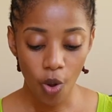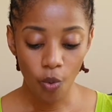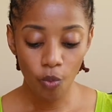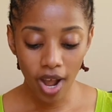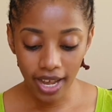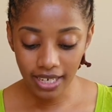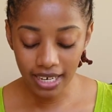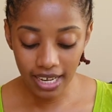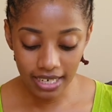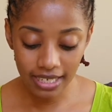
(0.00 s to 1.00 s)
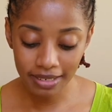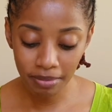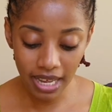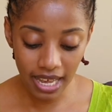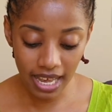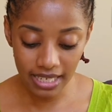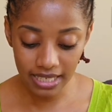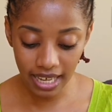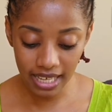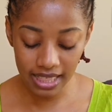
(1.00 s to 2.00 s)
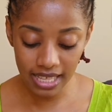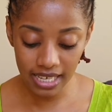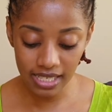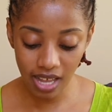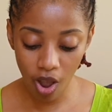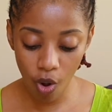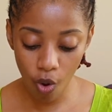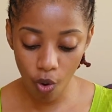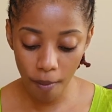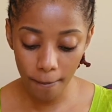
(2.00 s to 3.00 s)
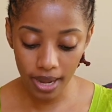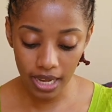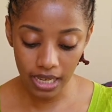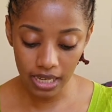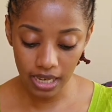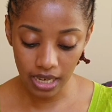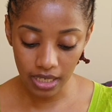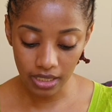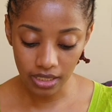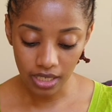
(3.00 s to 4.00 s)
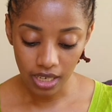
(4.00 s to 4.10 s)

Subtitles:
Why did I lean my head like this? Oh my gosh.